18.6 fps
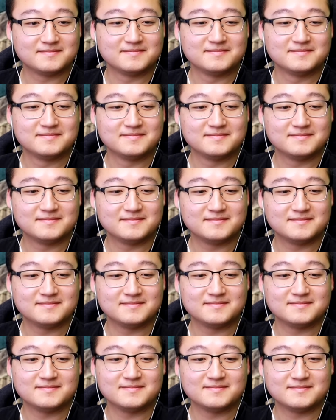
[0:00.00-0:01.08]

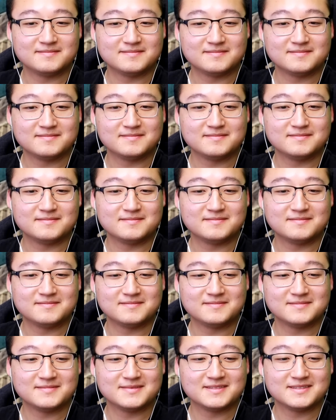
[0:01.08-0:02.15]

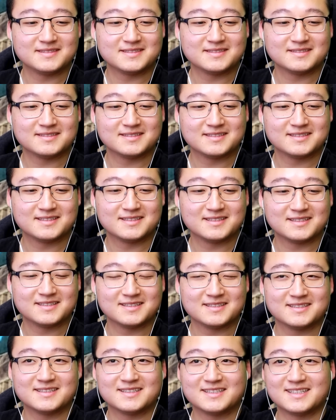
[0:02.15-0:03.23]

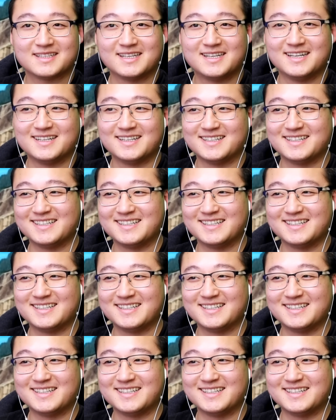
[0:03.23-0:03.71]
(silent)